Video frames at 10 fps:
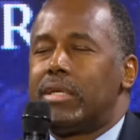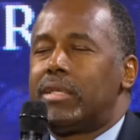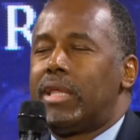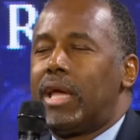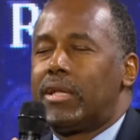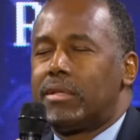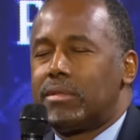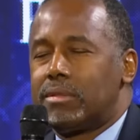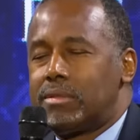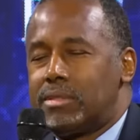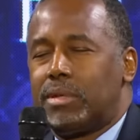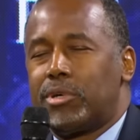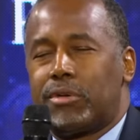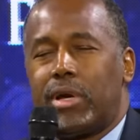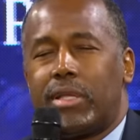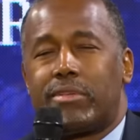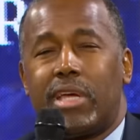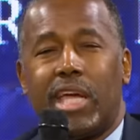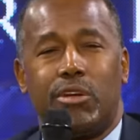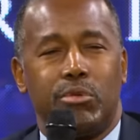That Democrats
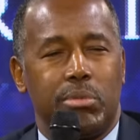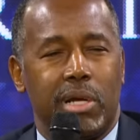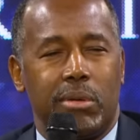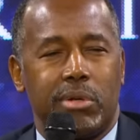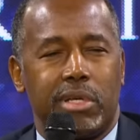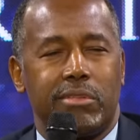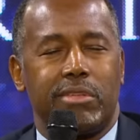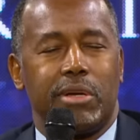hate Republicans,